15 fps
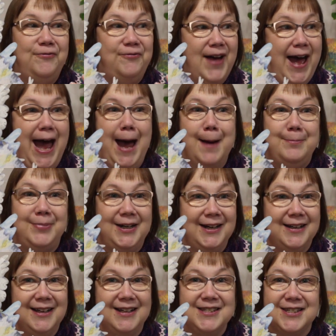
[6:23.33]

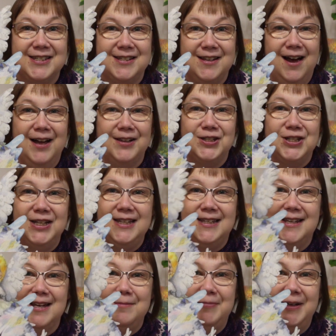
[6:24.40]
fabric and such.
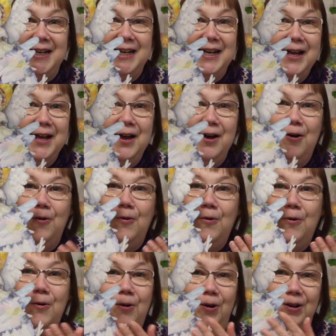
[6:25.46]
It can be
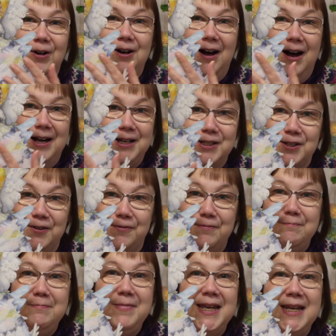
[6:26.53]
all kinds of
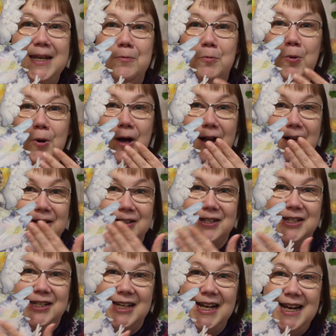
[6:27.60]
mini
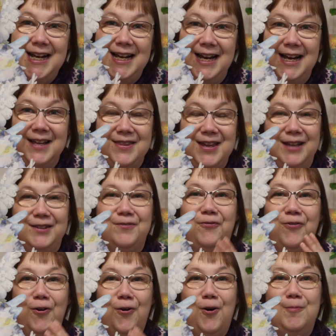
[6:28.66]
worlds that
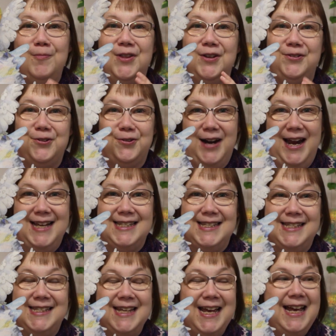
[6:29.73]
form the
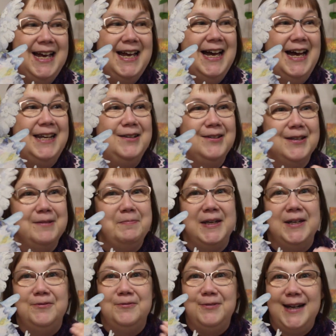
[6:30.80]
dress, and you can
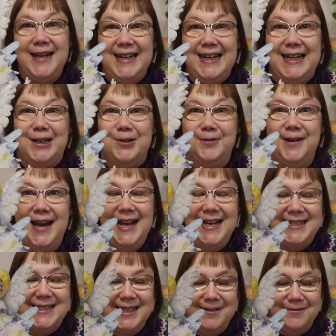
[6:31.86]
be really
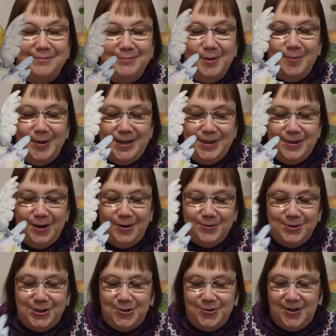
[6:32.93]
creative with
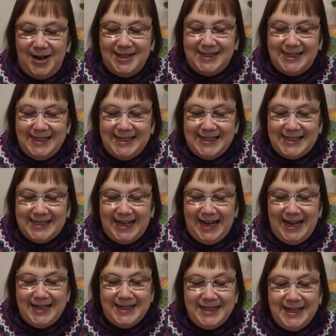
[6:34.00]
those dresses,
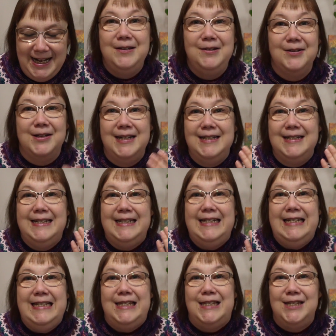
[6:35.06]
and you can
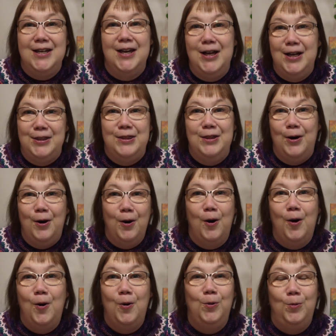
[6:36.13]
insert the
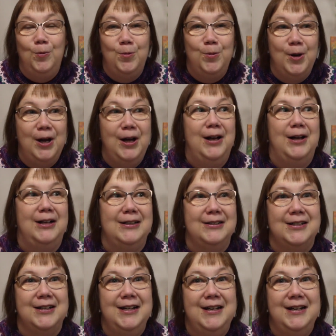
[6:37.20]
whole
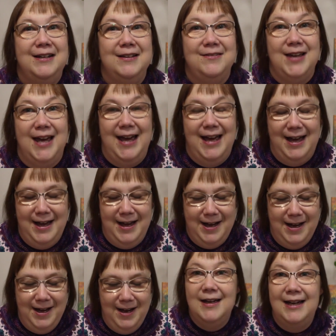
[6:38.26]
world there.
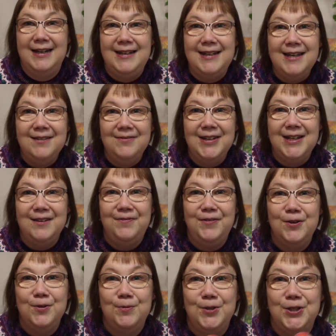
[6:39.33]
And even if
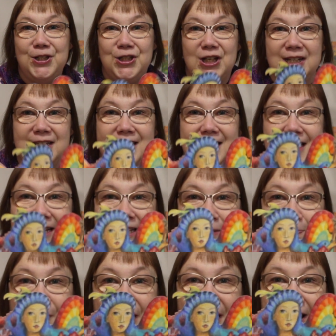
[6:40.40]
you would just
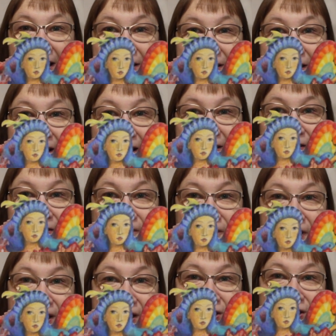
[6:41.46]
expand the
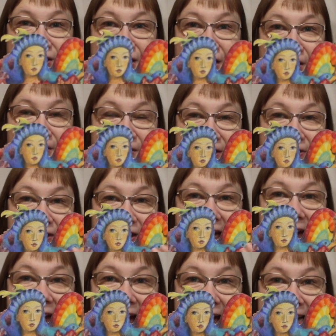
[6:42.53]
figure so that the
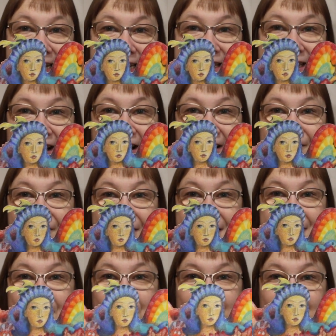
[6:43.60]
hands are
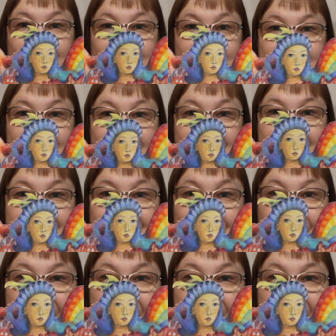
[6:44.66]
visible, so this